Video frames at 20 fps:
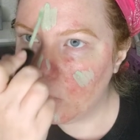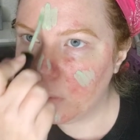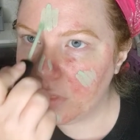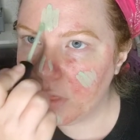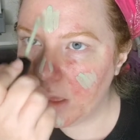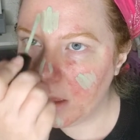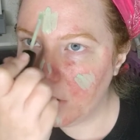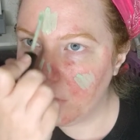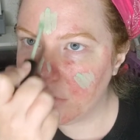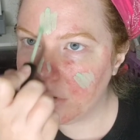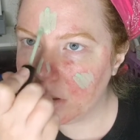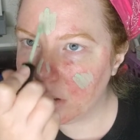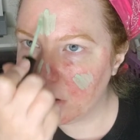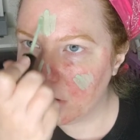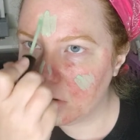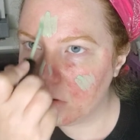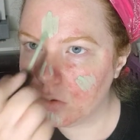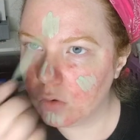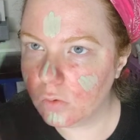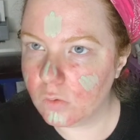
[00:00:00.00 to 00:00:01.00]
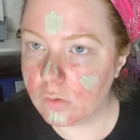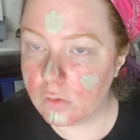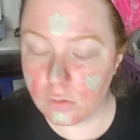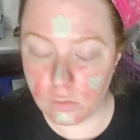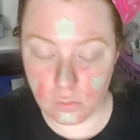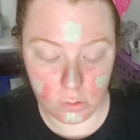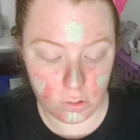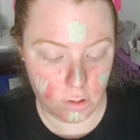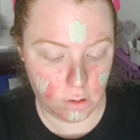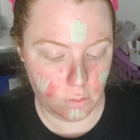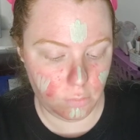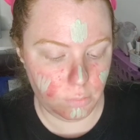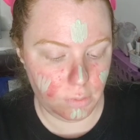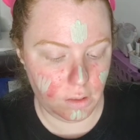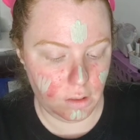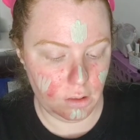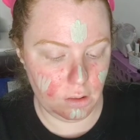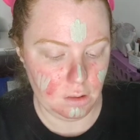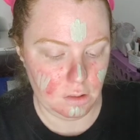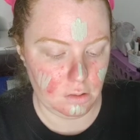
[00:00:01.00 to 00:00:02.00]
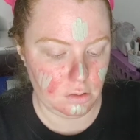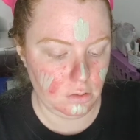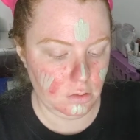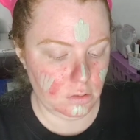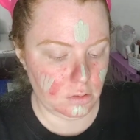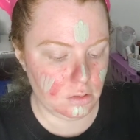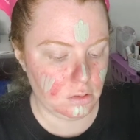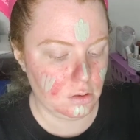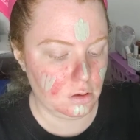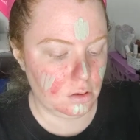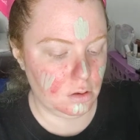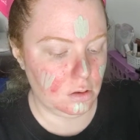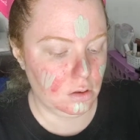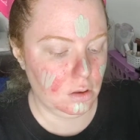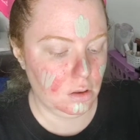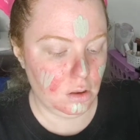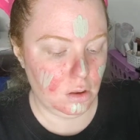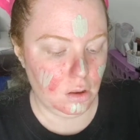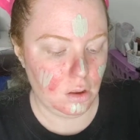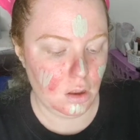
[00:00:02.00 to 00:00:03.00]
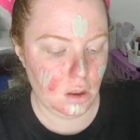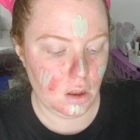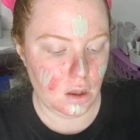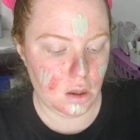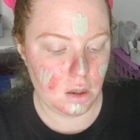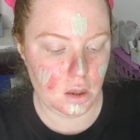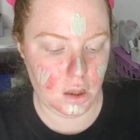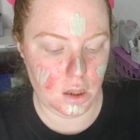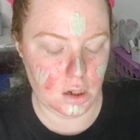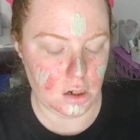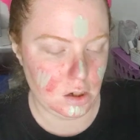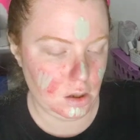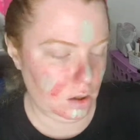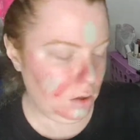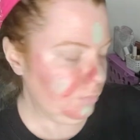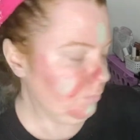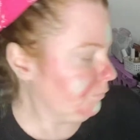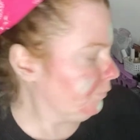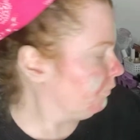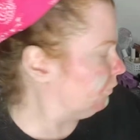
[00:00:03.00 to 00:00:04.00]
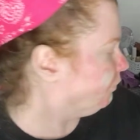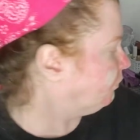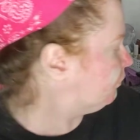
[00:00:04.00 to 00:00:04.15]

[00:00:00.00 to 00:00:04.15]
with Harriet, whose pseudonym is Linda.